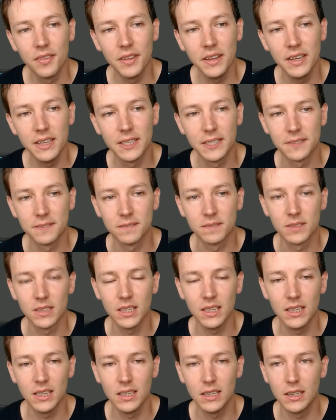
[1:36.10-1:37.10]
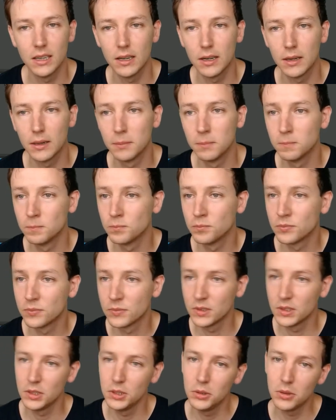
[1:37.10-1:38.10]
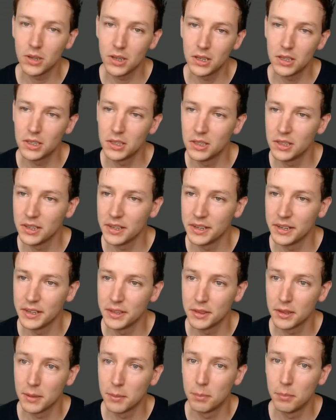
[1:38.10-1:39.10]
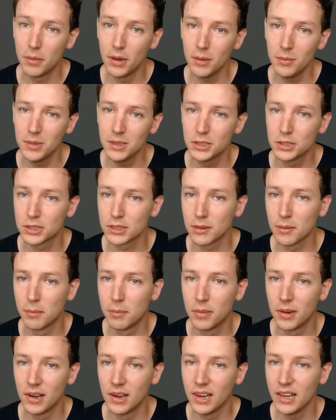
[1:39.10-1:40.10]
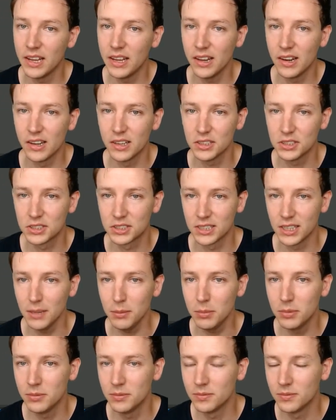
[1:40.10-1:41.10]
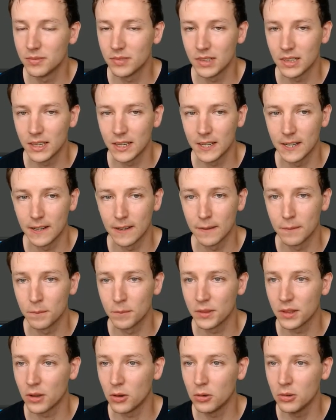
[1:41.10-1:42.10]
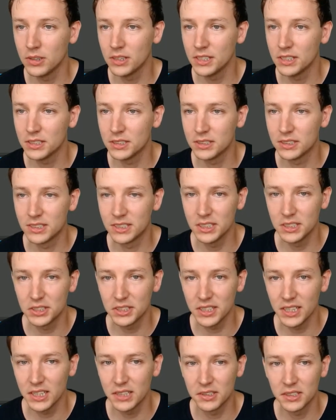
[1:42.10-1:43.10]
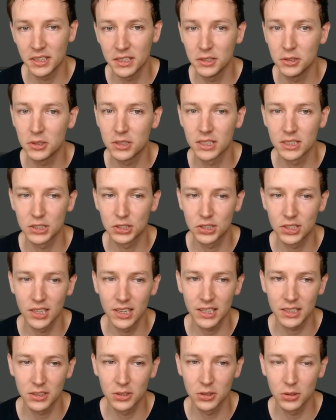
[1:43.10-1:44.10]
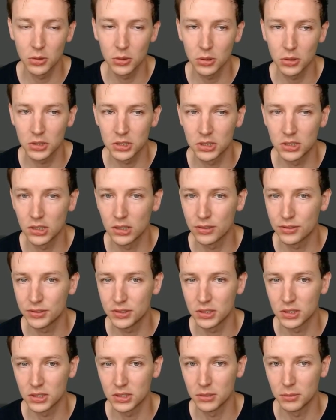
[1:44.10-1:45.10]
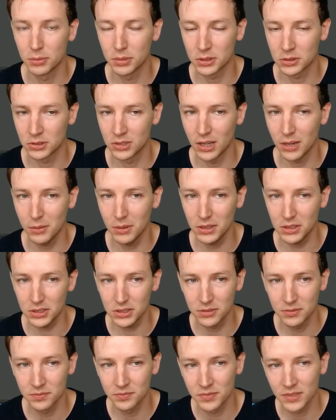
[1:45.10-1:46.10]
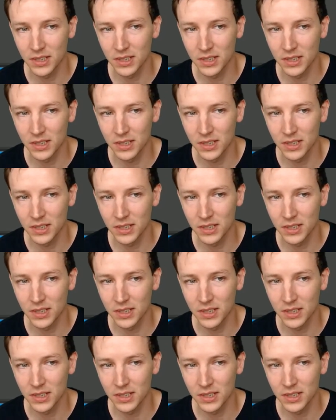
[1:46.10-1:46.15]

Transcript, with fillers: Then um, you are in the publish playlist tab. Um, only in this area you can select the order of your panoramas.